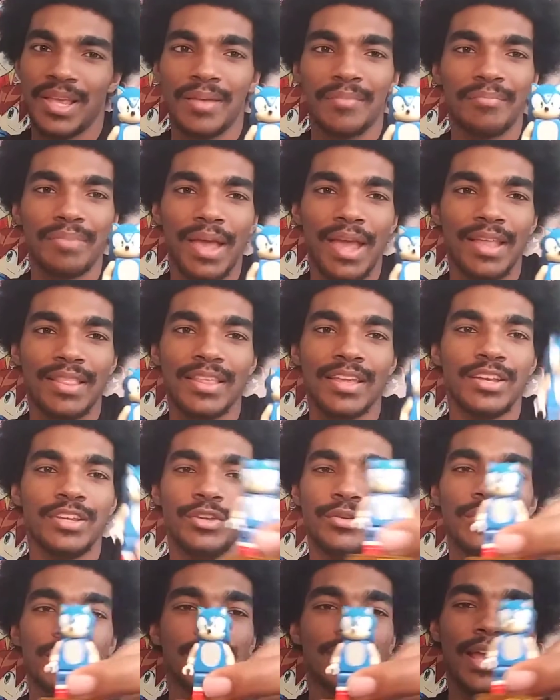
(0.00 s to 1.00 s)
back then
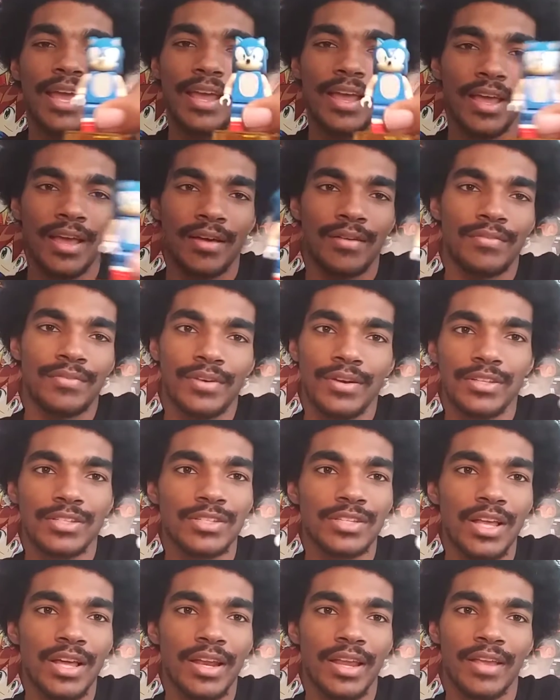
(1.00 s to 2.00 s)
you didn't have a
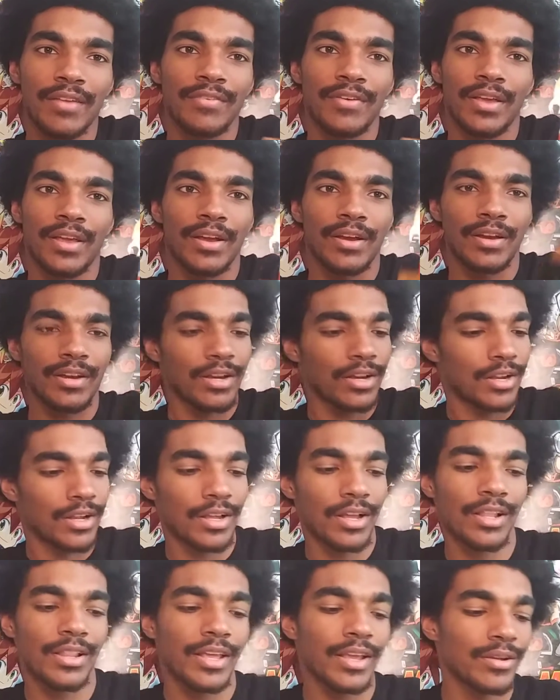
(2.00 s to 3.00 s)
Sonic figure,
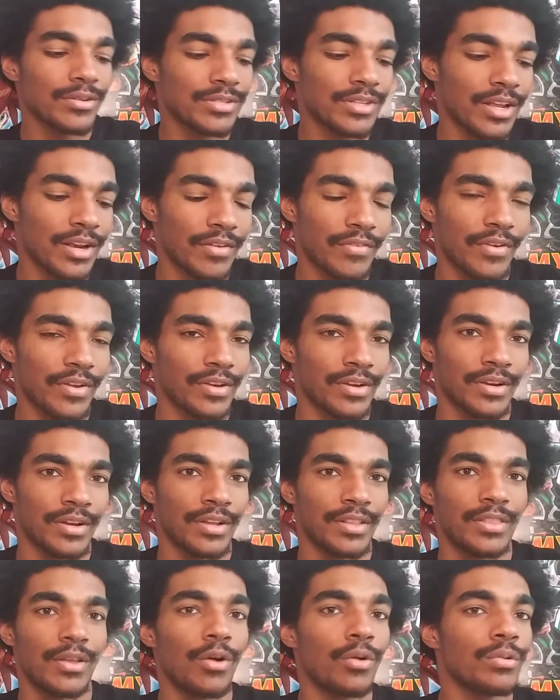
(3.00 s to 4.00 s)
a Lego Sonic figure.
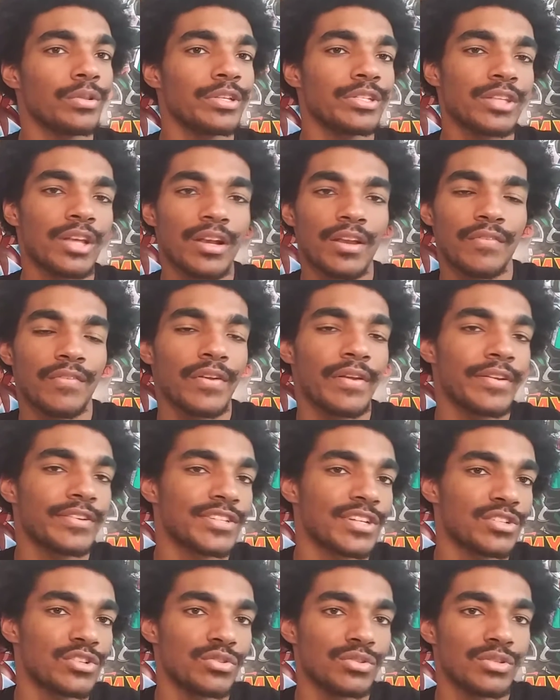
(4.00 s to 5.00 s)
The only Sonic figures
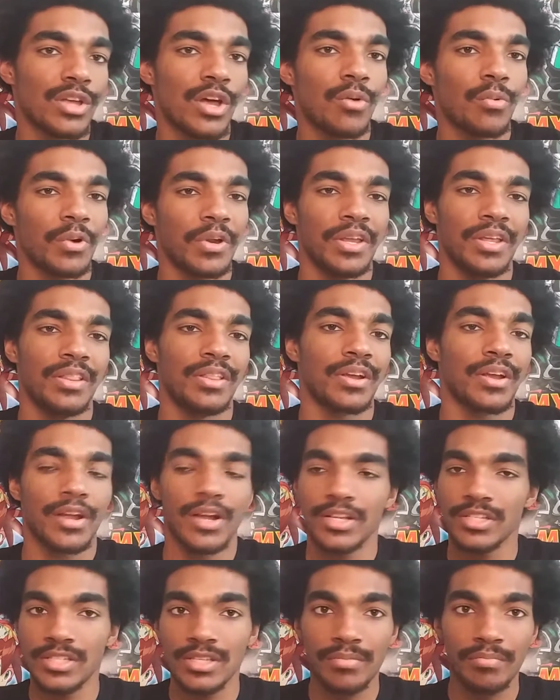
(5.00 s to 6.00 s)
that you saw were either
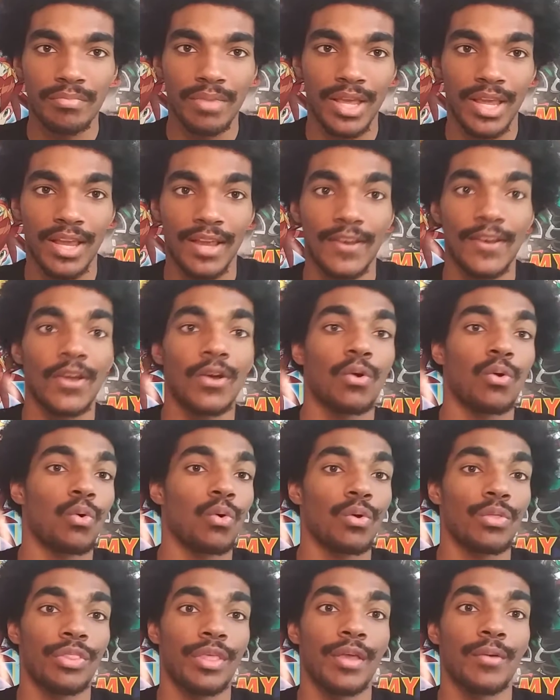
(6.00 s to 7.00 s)
custom made
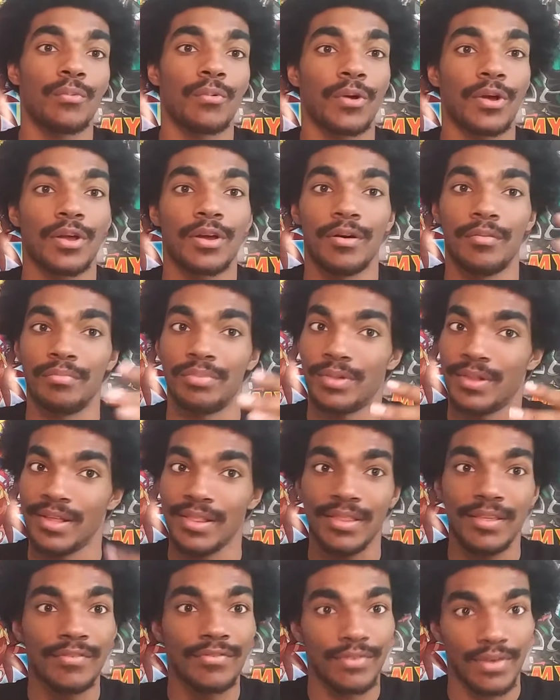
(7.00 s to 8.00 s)
or they were
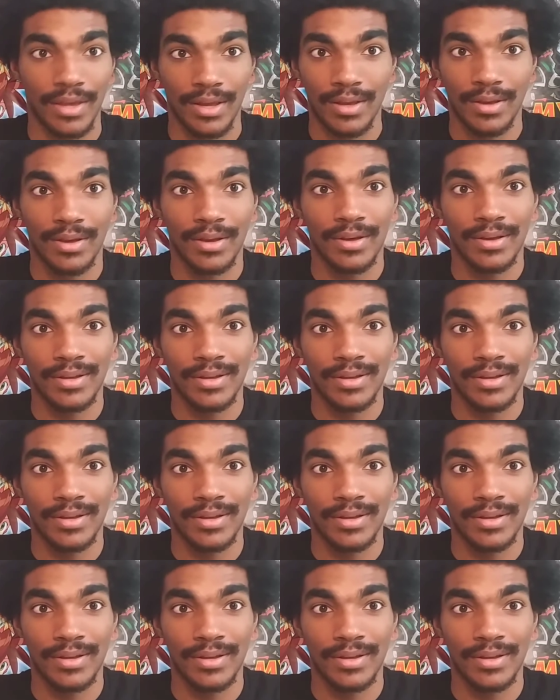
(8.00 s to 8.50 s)
completely fake